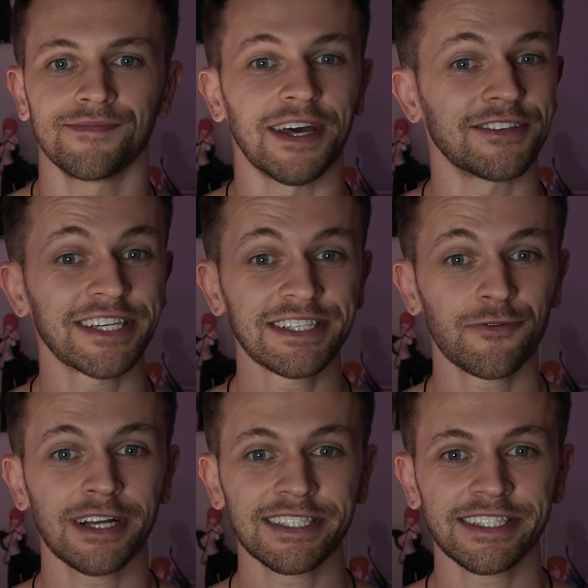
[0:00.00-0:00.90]
Now this is
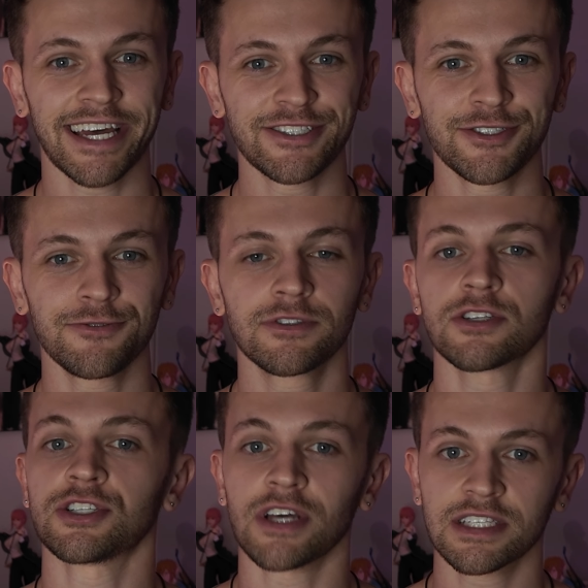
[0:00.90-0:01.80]
a resin statue,
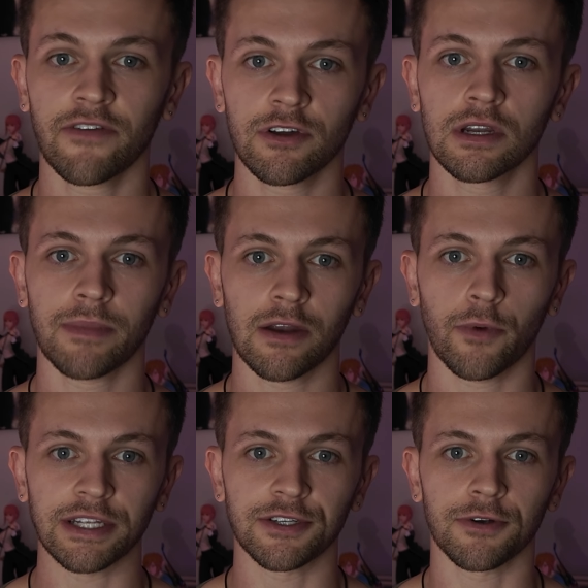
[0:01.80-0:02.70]
so she does have a good amount
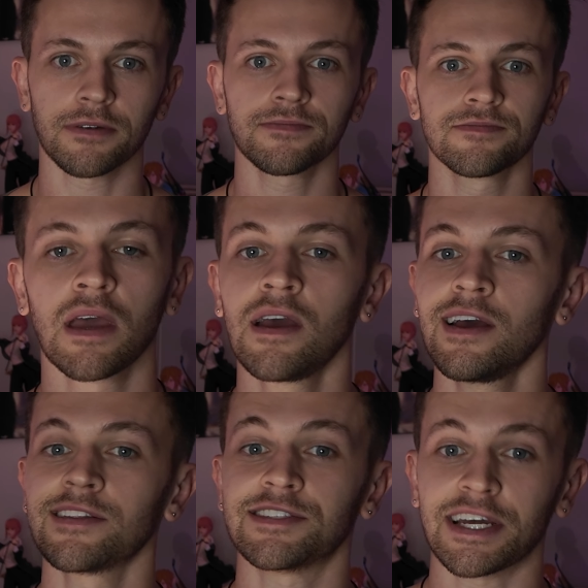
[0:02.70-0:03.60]
of weight to her.
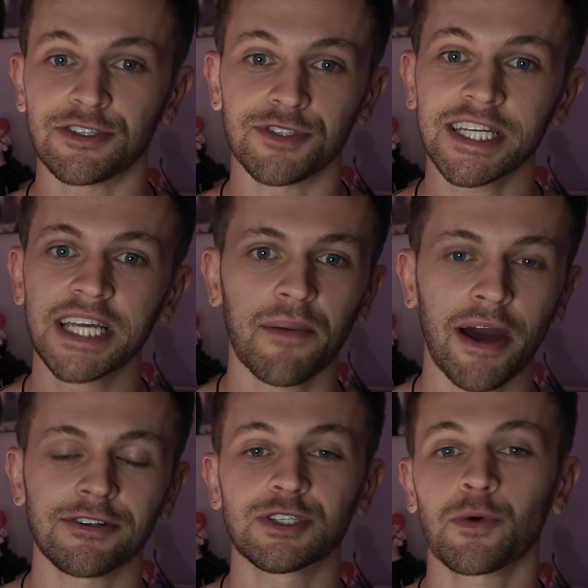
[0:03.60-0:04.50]
The statue did come out